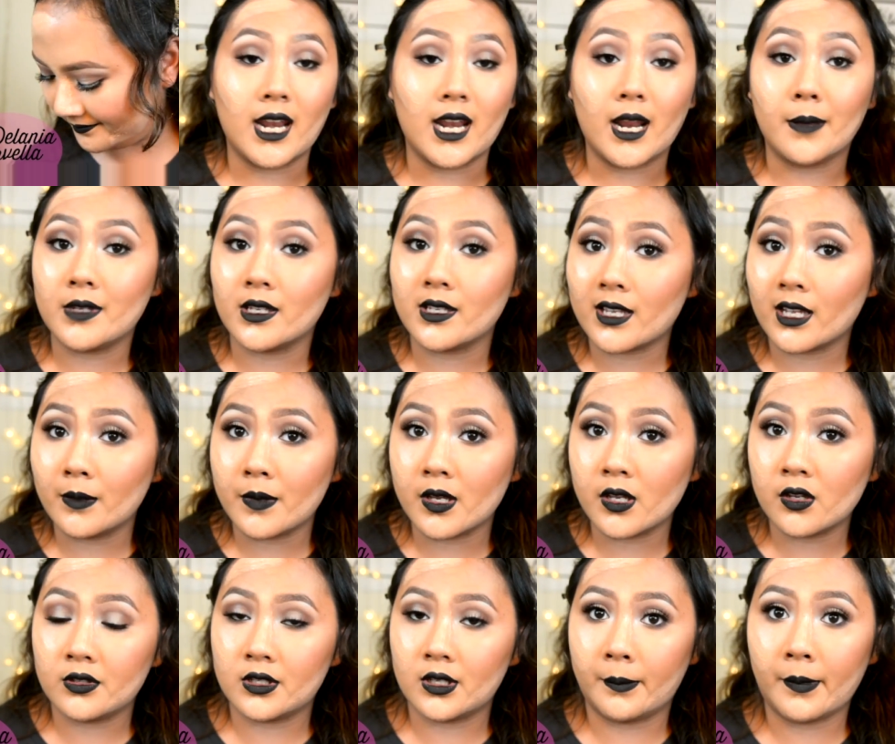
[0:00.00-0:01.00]
And I'm just gonna
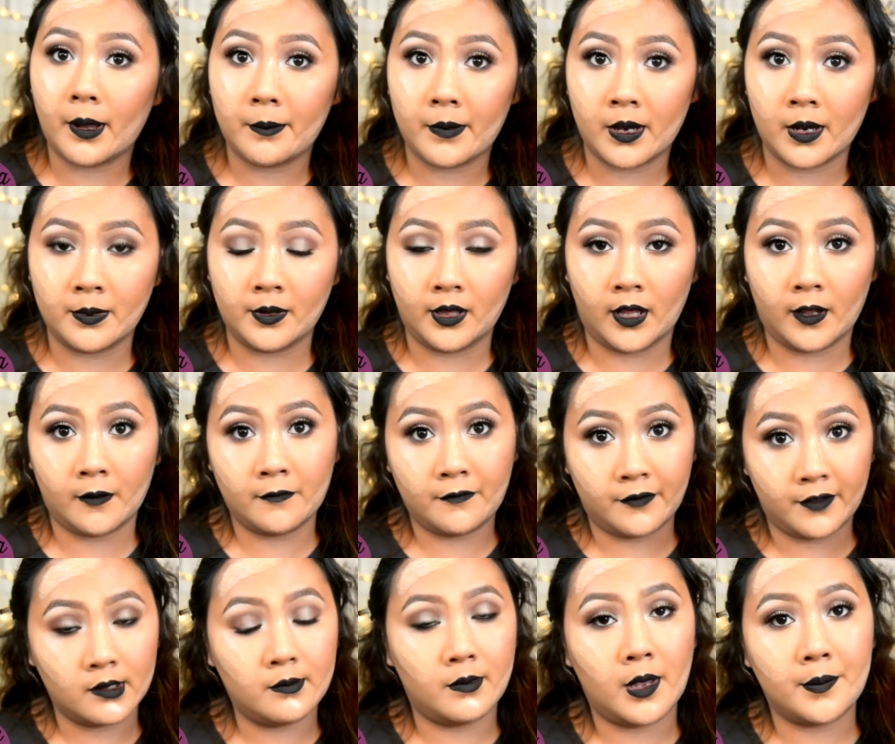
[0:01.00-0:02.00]
be using my Maybelline
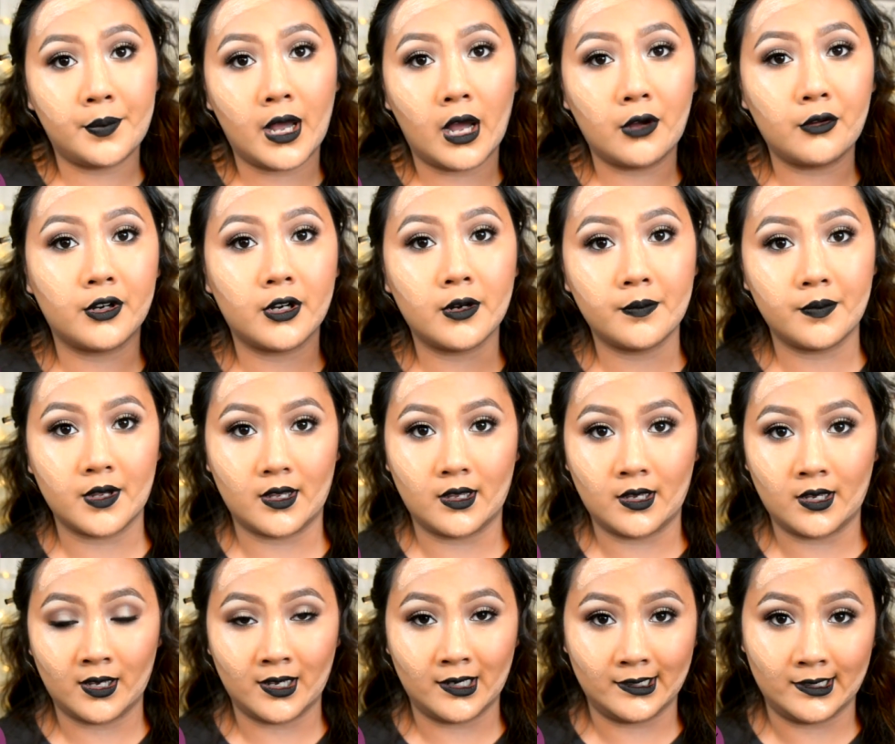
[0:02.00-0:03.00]
Fit Me powder
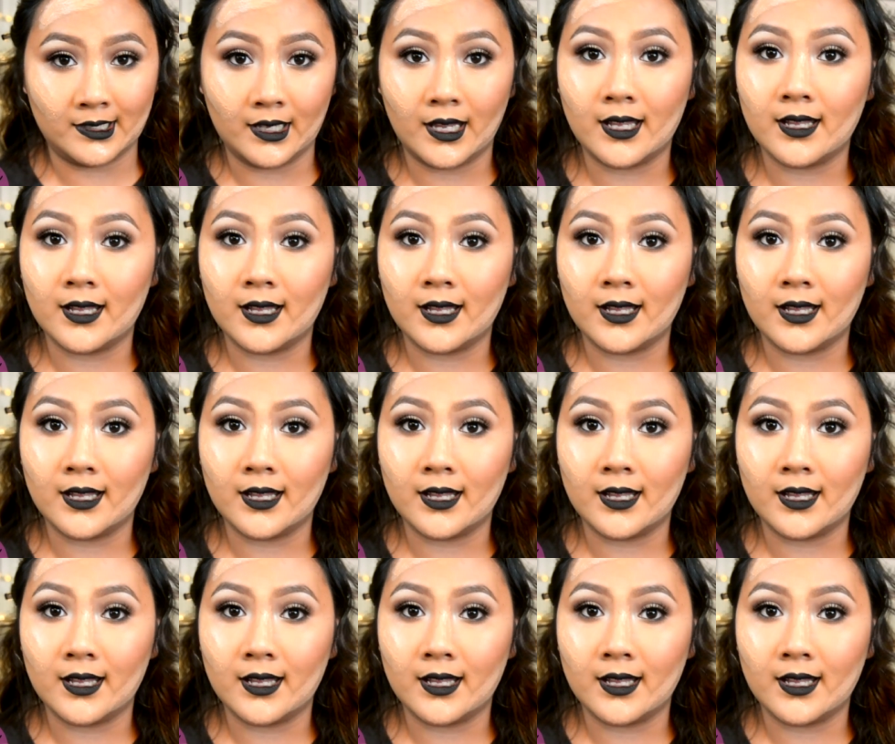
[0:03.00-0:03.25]
because